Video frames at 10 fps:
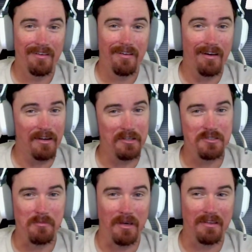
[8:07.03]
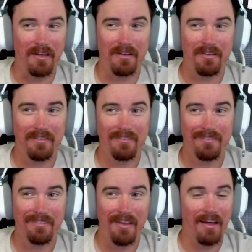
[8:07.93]
I need to make that
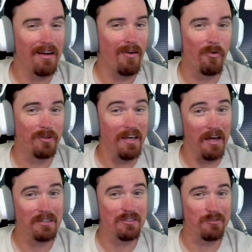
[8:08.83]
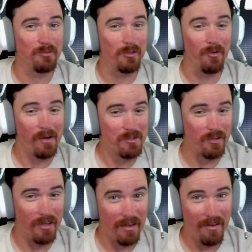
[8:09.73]
only active when you
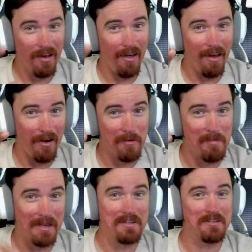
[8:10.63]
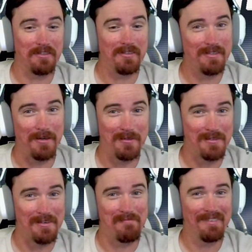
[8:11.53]
actually are managing the sales
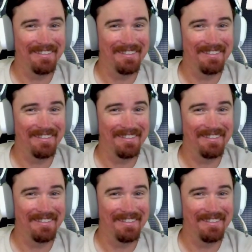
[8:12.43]
team.